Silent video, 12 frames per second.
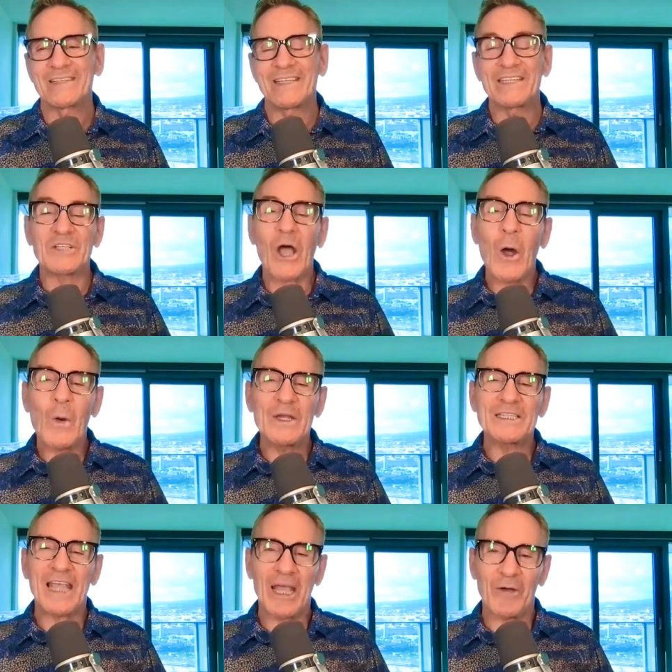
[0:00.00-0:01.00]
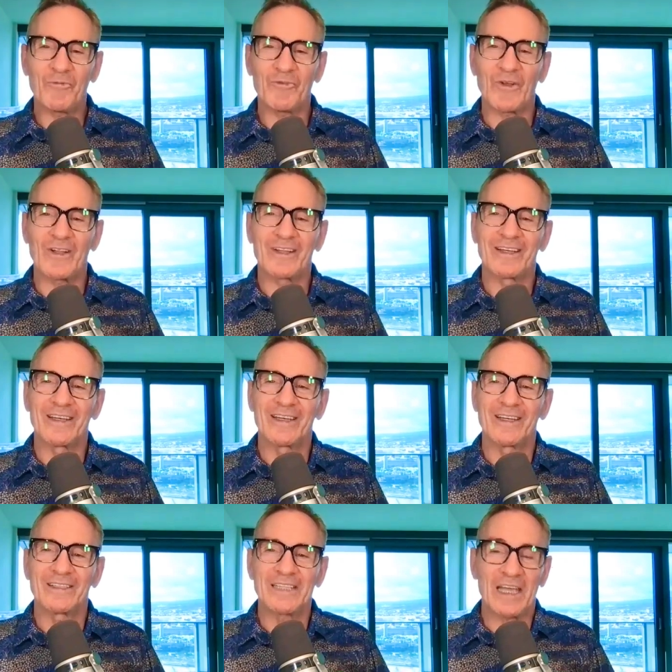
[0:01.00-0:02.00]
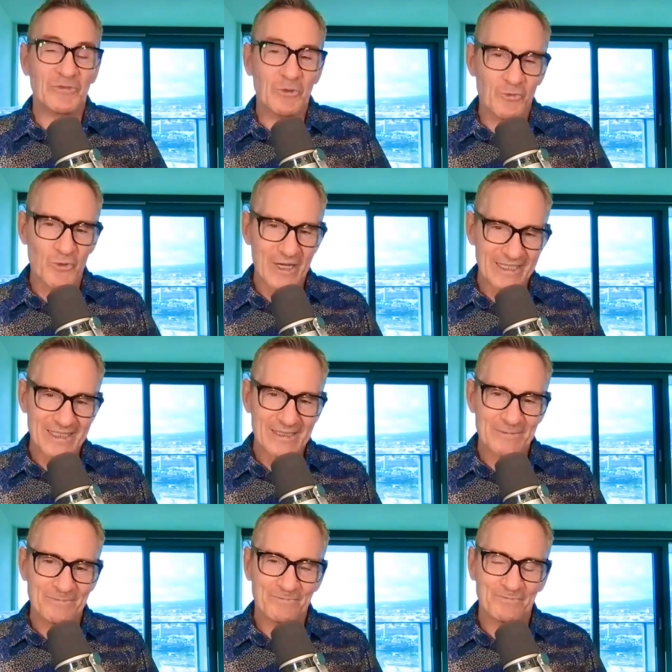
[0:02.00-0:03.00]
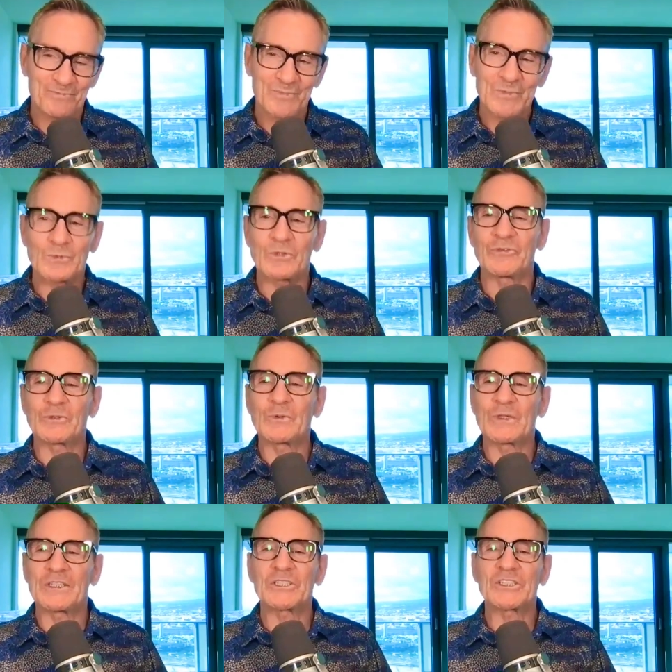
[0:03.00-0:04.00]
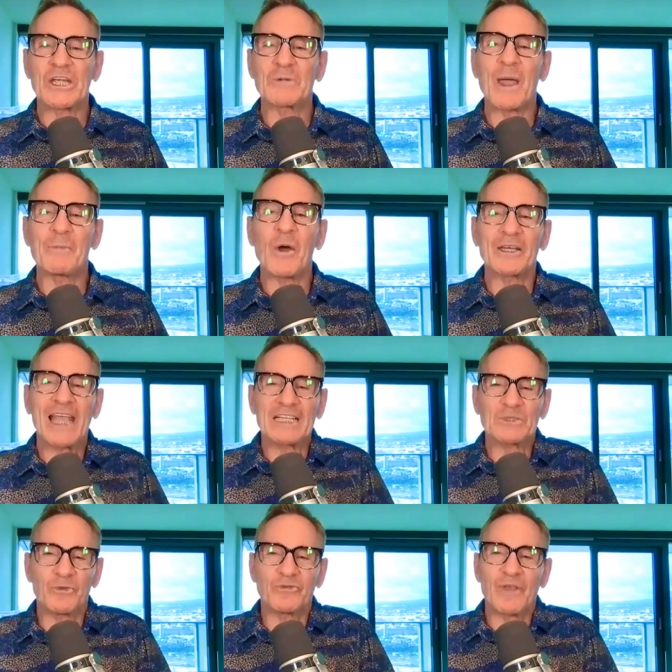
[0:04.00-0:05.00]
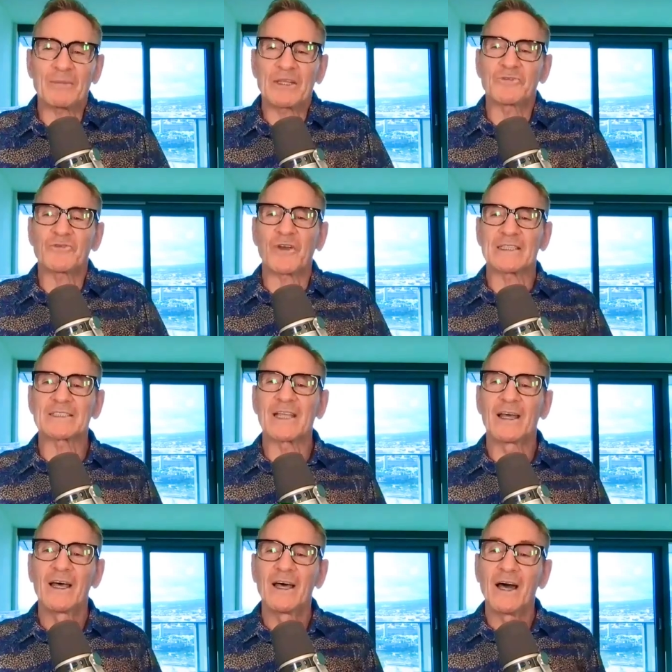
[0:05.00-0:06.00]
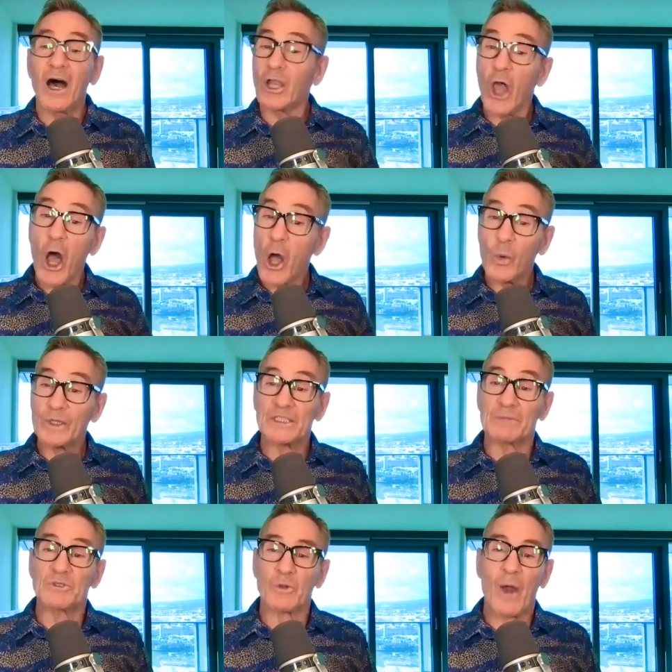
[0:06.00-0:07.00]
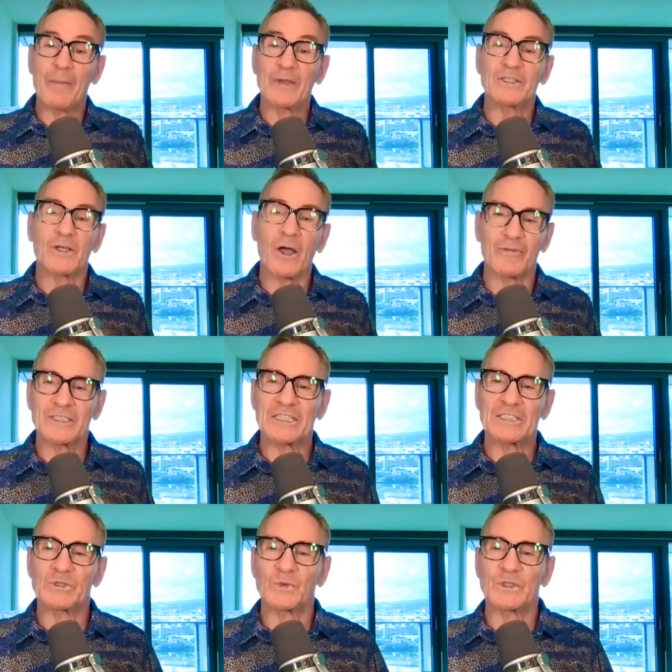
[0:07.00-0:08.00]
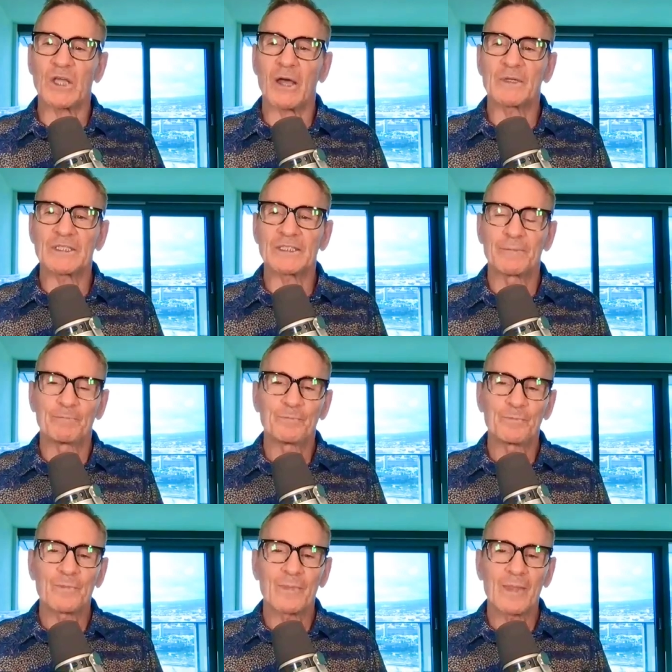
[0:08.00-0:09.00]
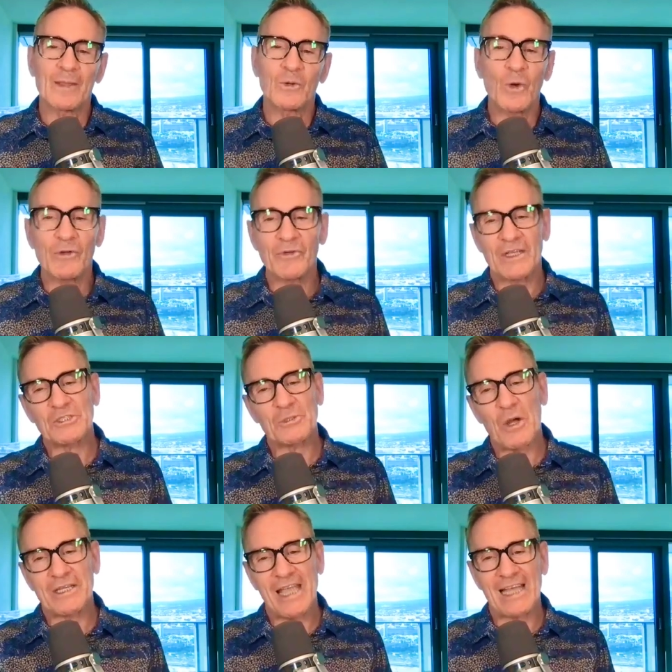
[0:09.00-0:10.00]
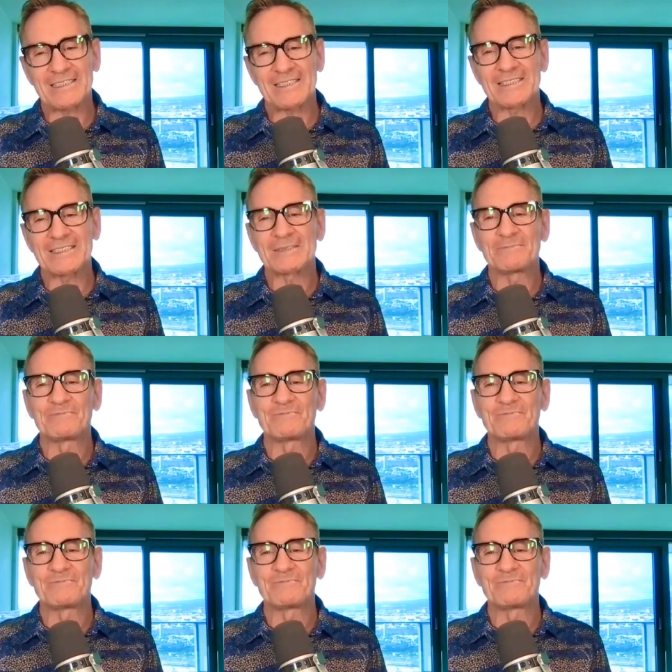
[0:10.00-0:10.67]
It's always helpful to have you rate, review, and share my podcast with family and friends, along with subscribing to Conversations with Thomas, wherever you get your podcasts.